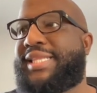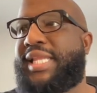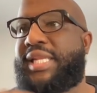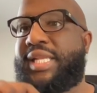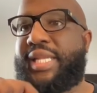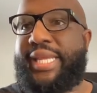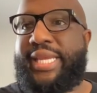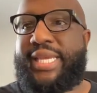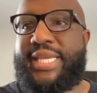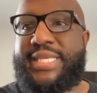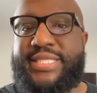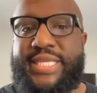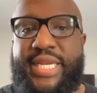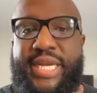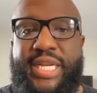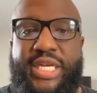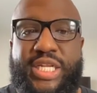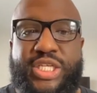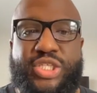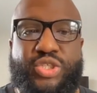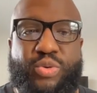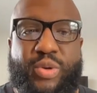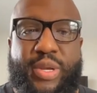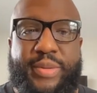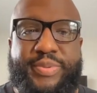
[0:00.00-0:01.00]
The link is in the
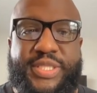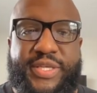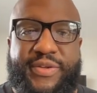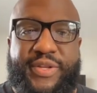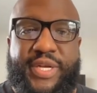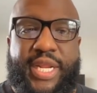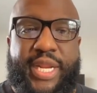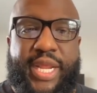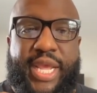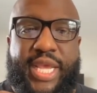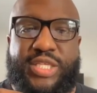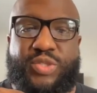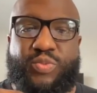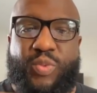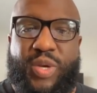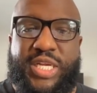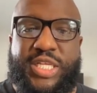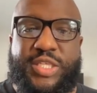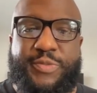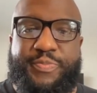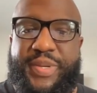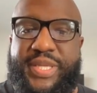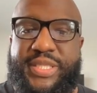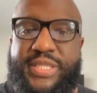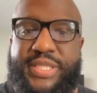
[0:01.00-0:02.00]
description as
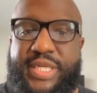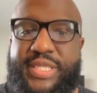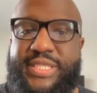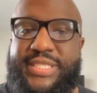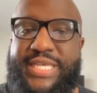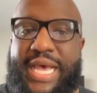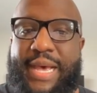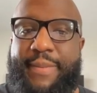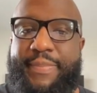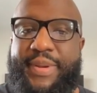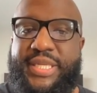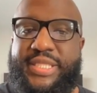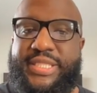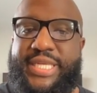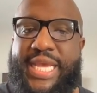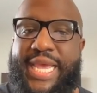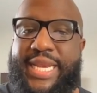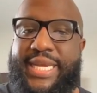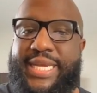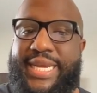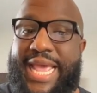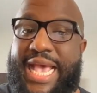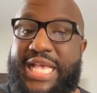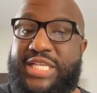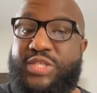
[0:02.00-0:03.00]
well as pinned to the top of the
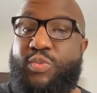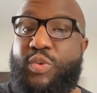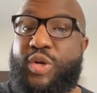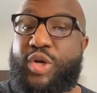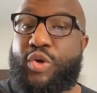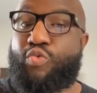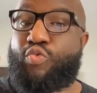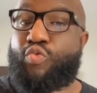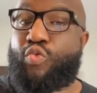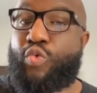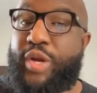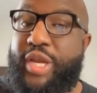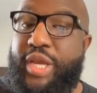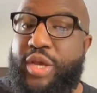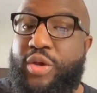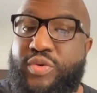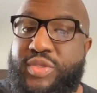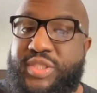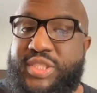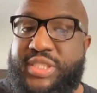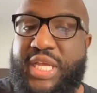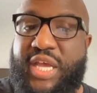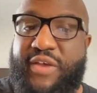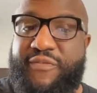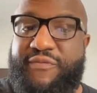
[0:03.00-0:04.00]
chat. And that's where the
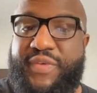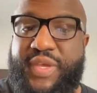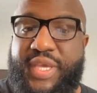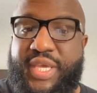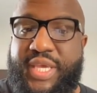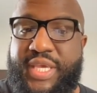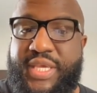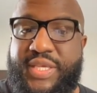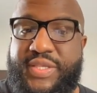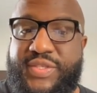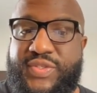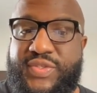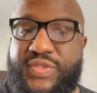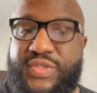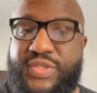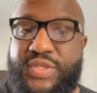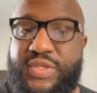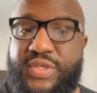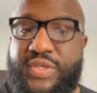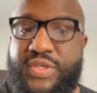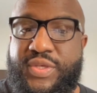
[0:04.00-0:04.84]
real stuff is.